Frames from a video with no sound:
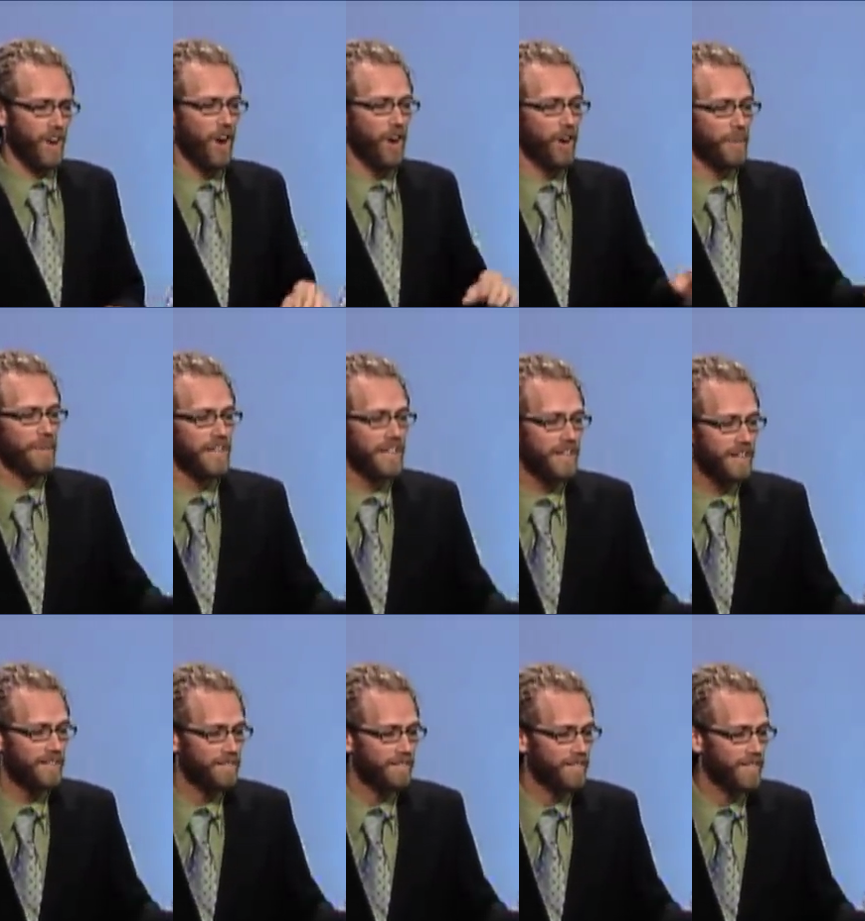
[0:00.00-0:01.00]
Harmony,
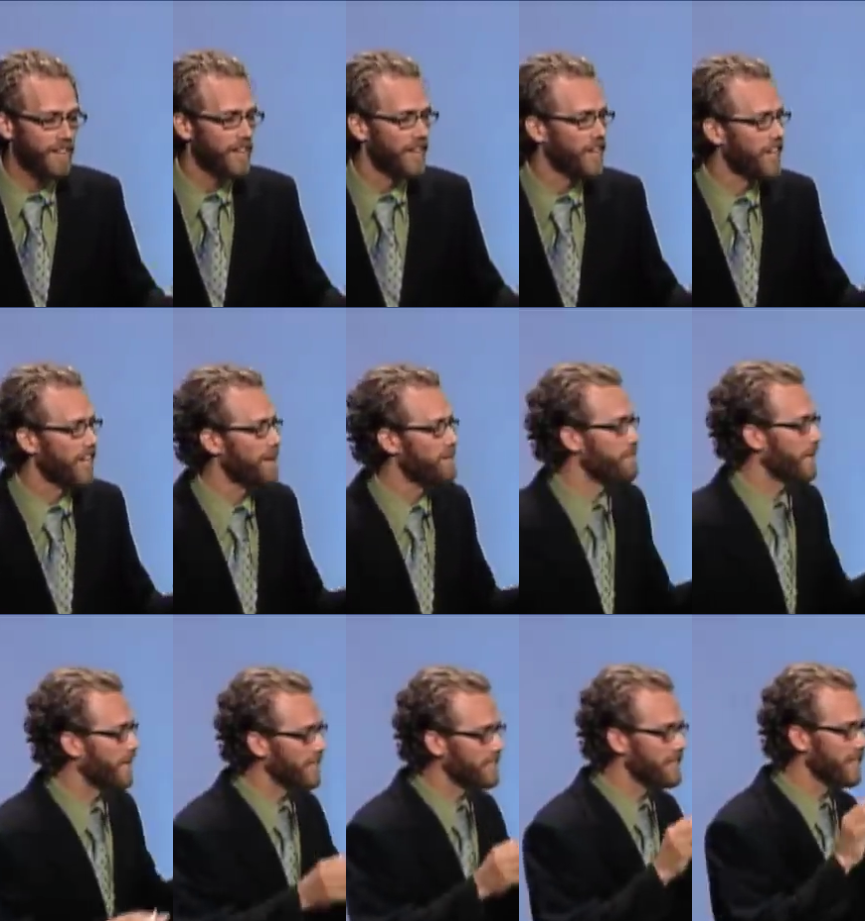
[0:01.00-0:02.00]

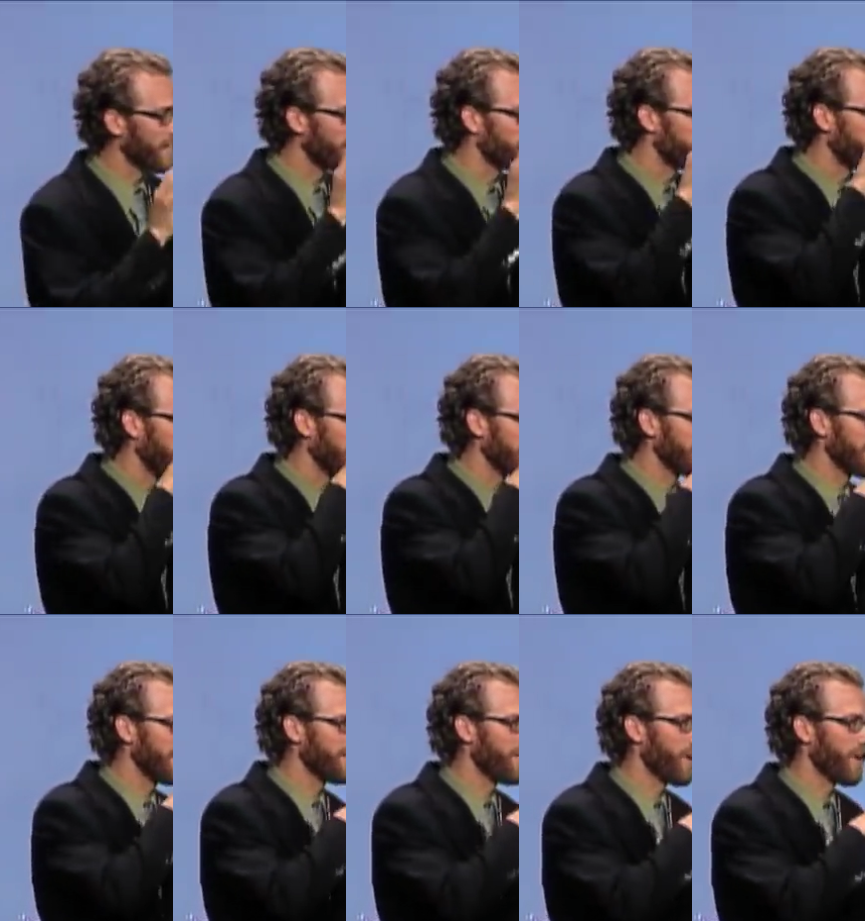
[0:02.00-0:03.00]
because of the
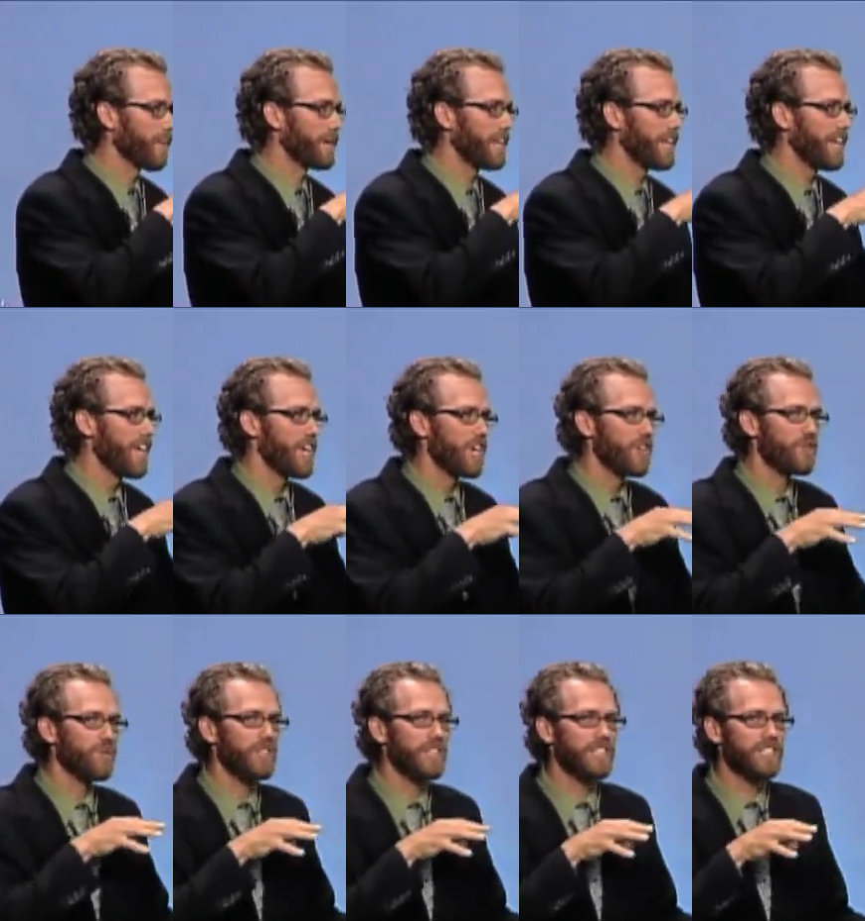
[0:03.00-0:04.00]
complexity of harmony,
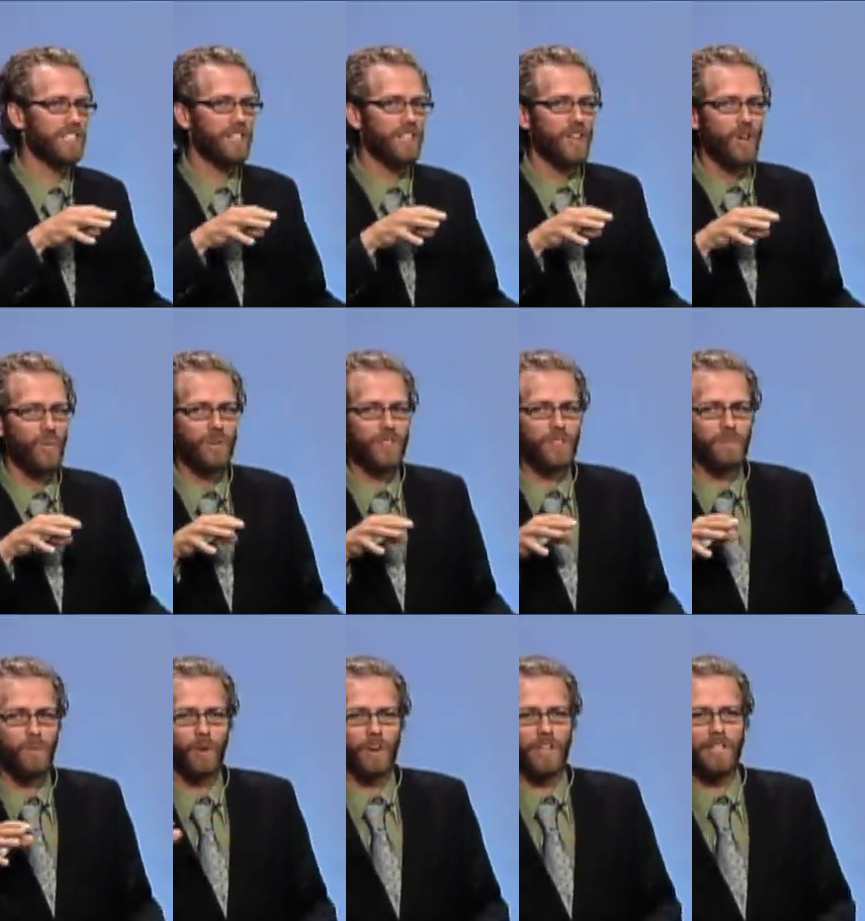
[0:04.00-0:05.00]
you listen with
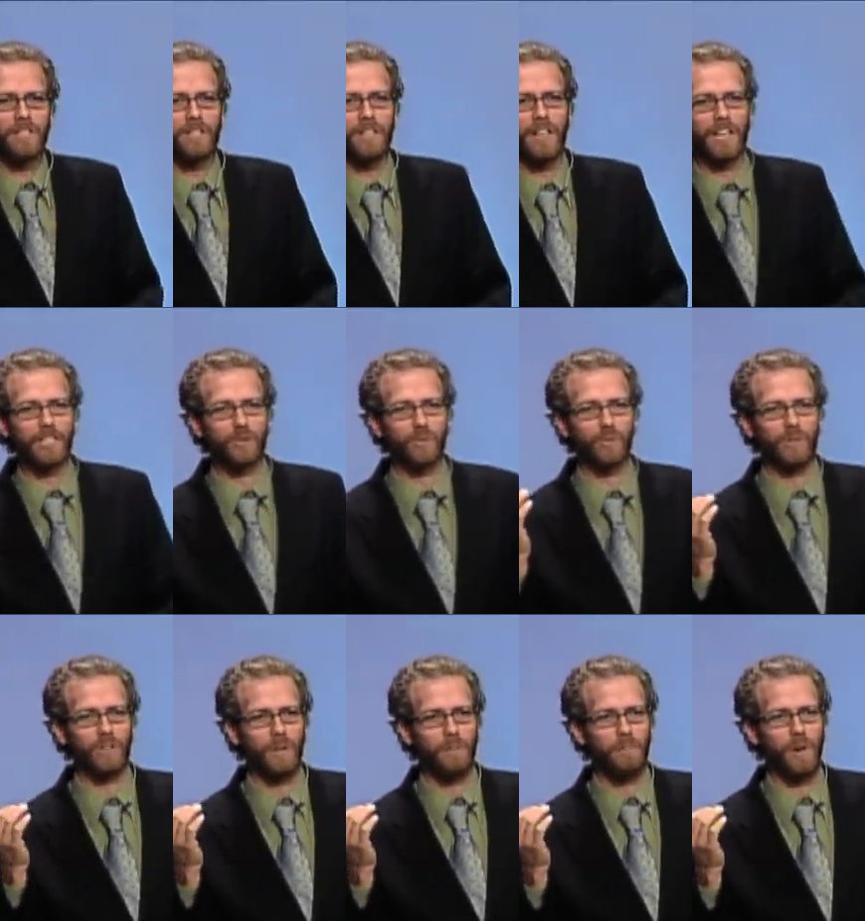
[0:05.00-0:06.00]
the more
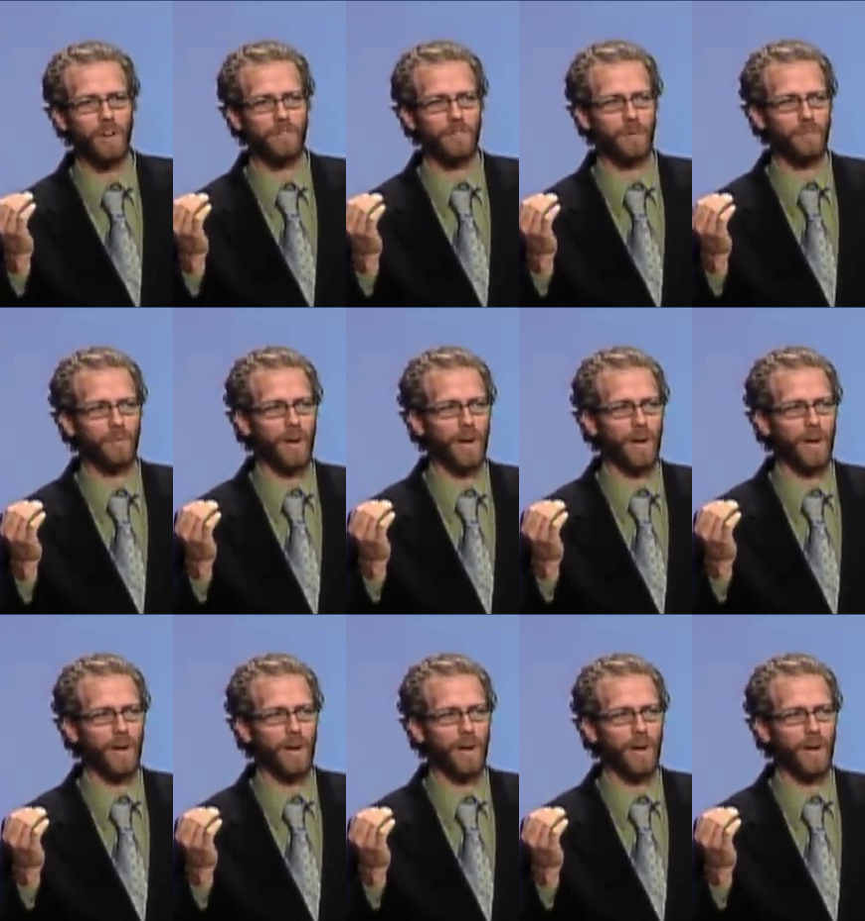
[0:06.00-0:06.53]
intellectual part of your